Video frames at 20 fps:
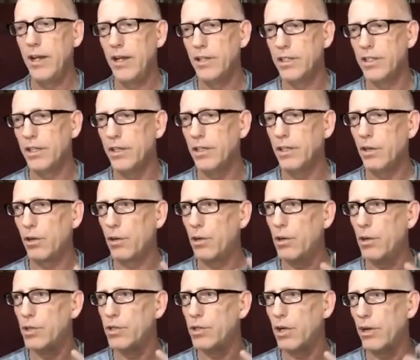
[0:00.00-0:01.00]
is that the
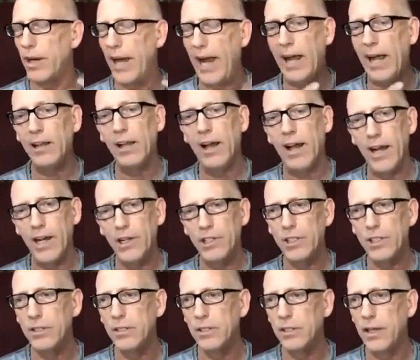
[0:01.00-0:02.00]
Kurds are
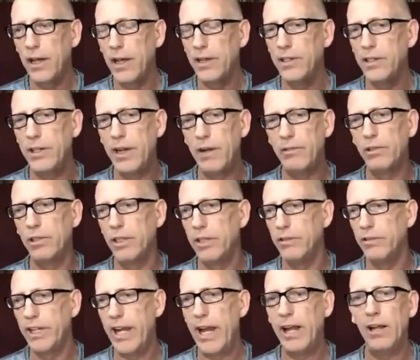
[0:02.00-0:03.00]
allies, and you never
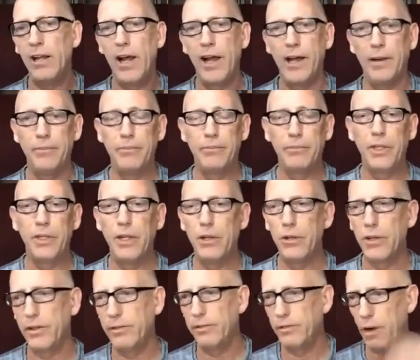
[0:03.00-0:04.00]
leave an ally. You know,
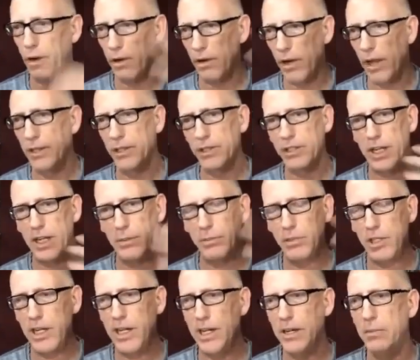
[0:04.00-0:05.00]
they fought on the same
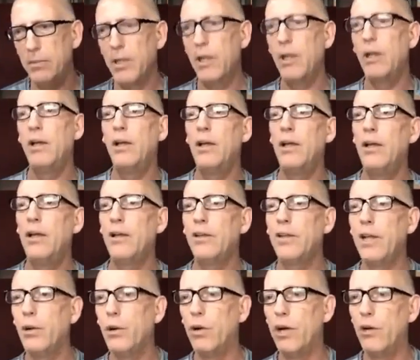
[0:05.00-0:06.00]
team,
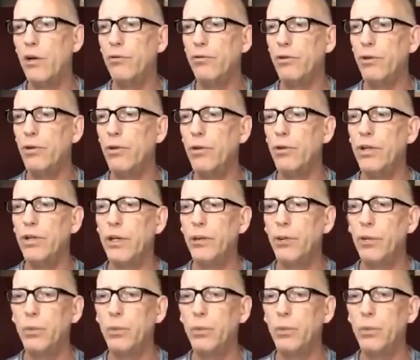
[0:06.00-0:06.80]
they were helpful, they